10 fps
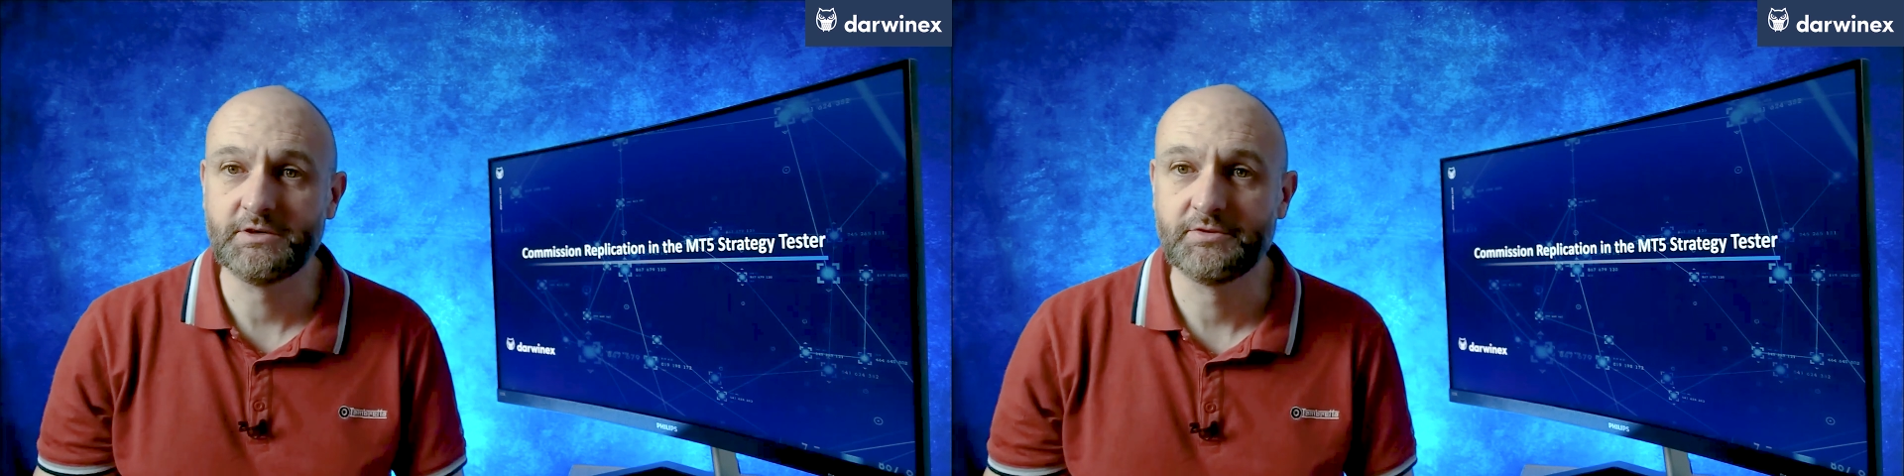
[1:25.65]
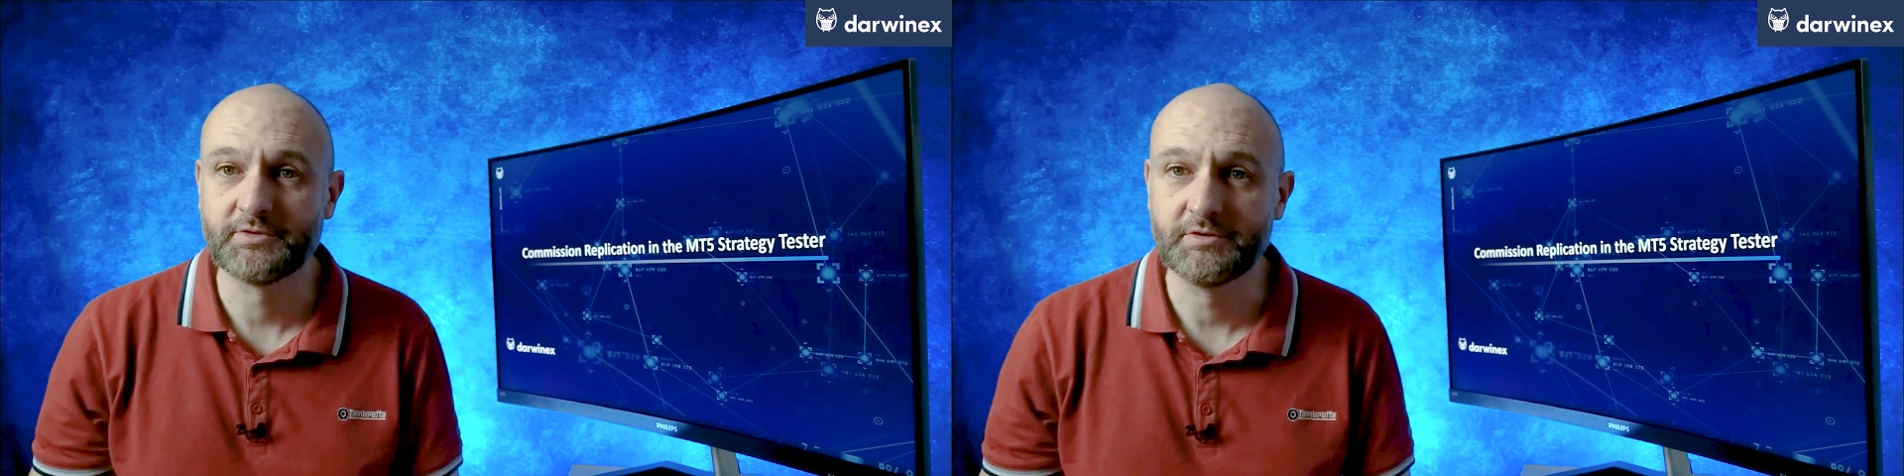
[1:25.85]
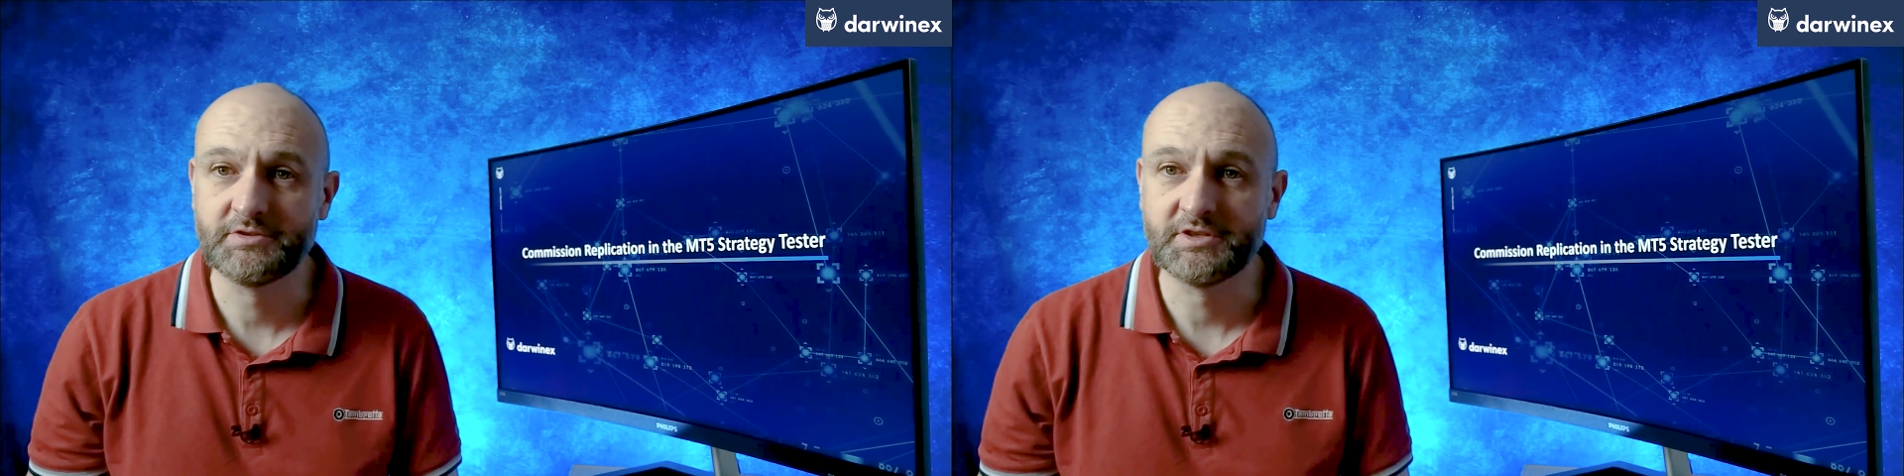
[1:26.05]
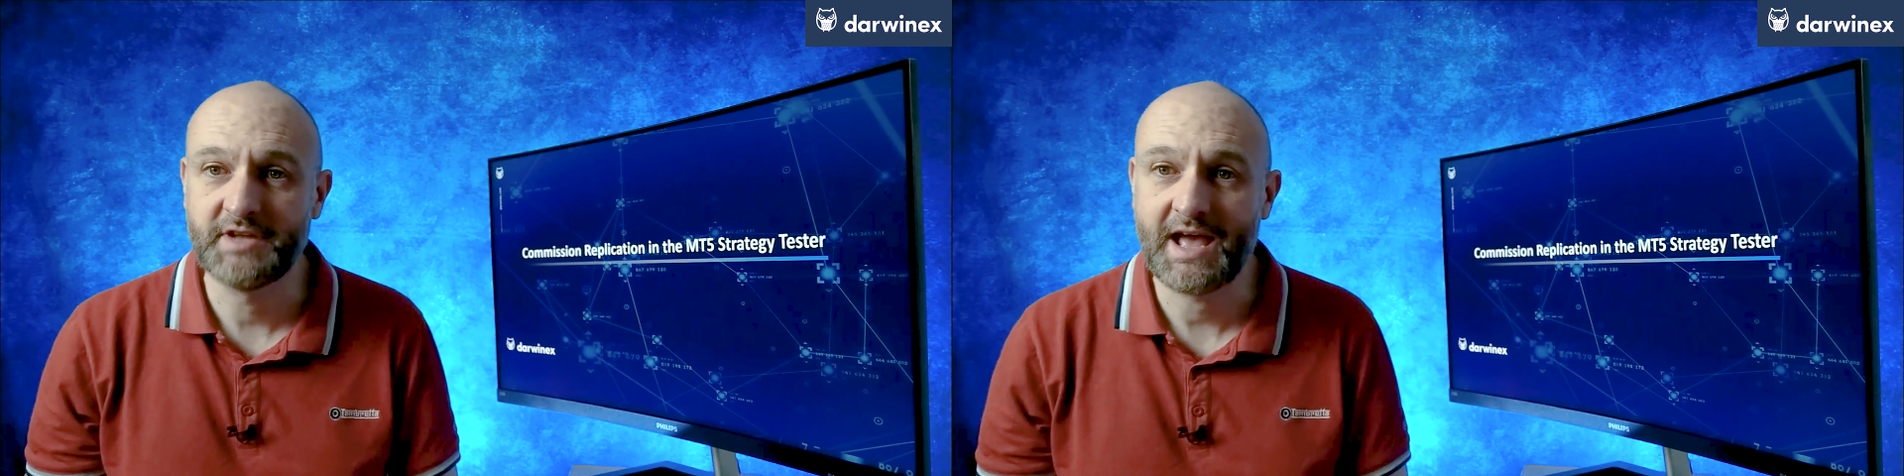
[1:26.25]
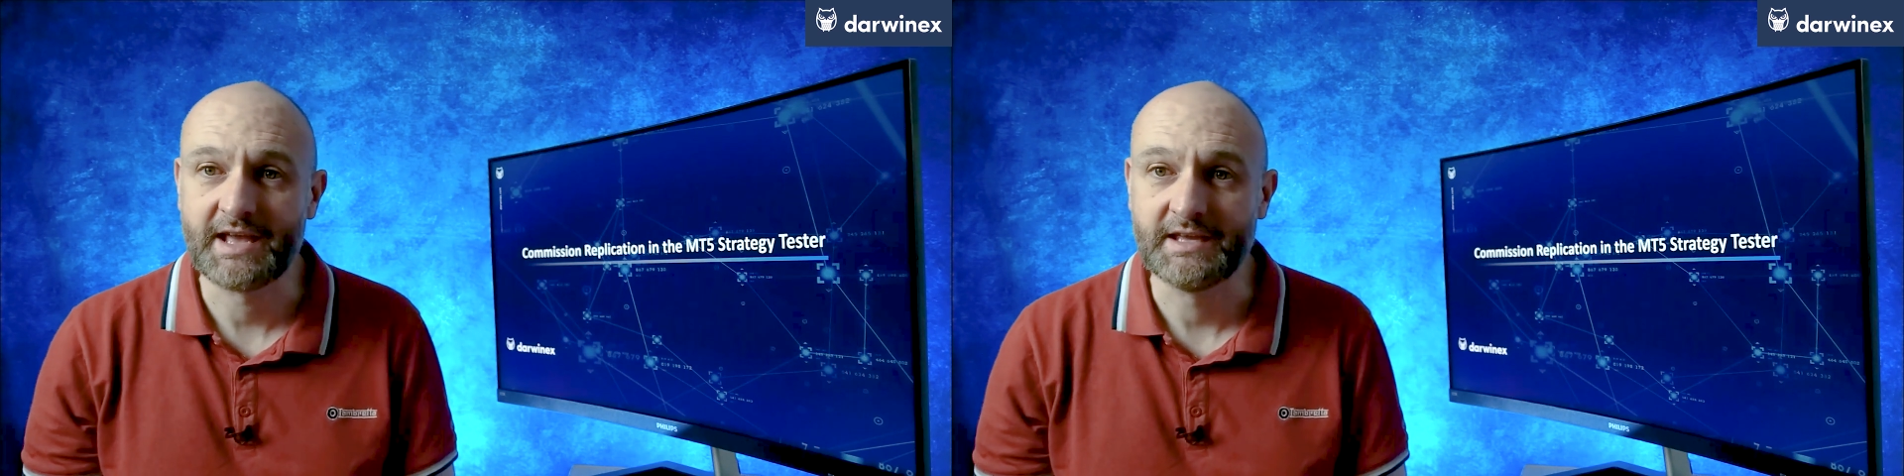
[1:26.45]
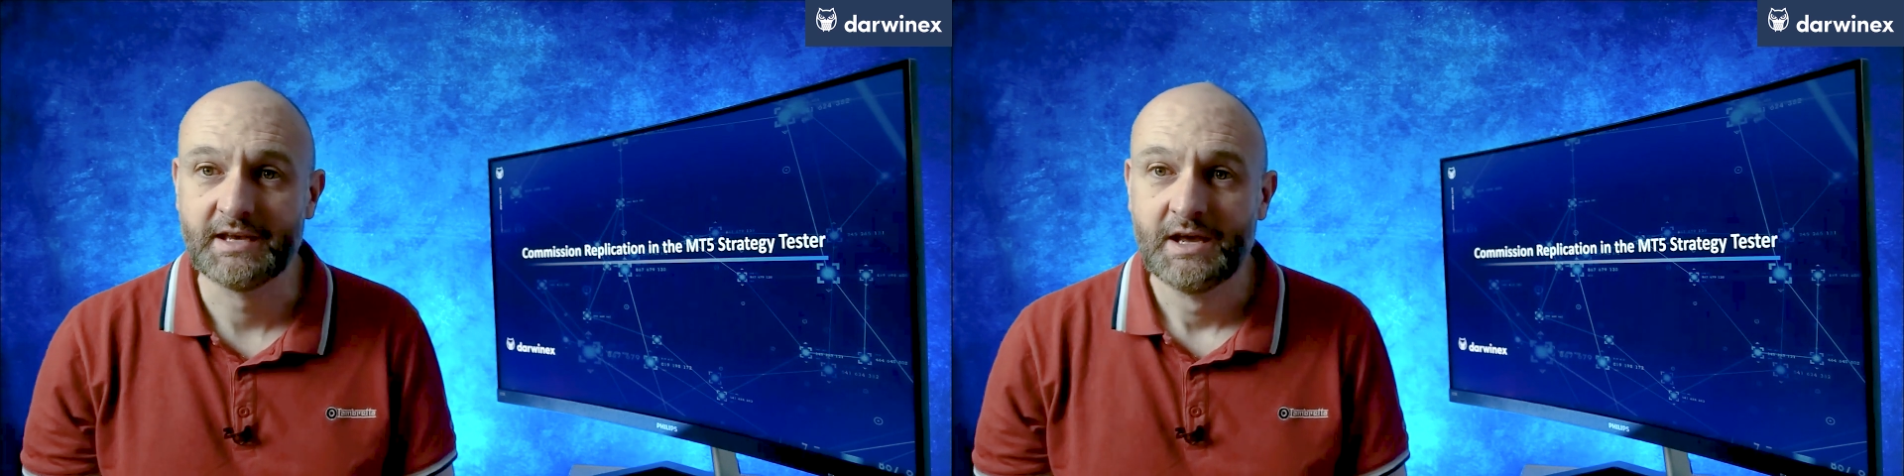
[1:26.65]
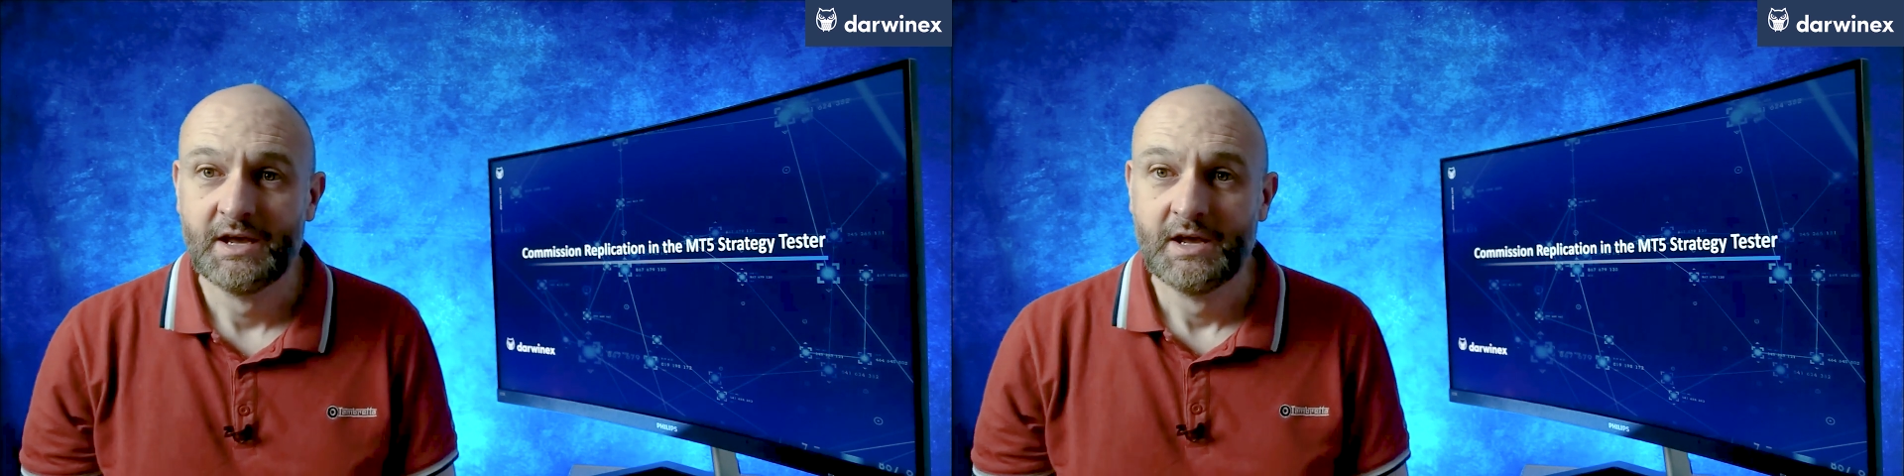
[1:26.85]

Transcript: you through today,